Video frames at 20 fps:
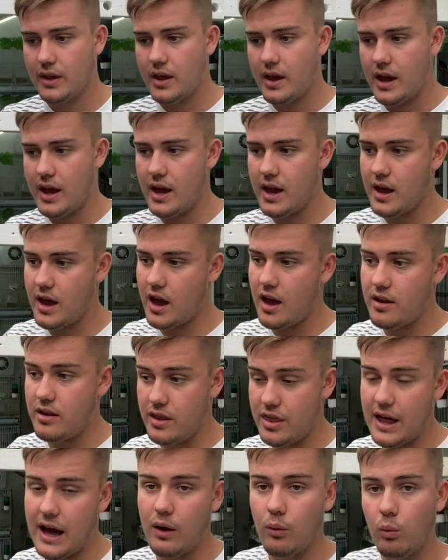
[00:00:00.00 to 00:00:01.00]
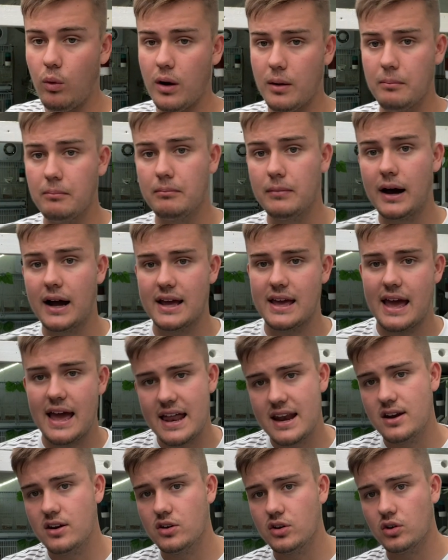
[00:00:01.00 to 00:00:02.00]
and that one might
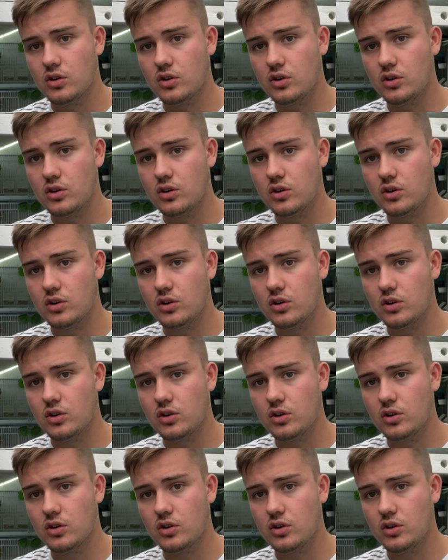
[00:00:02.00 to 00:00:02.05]
end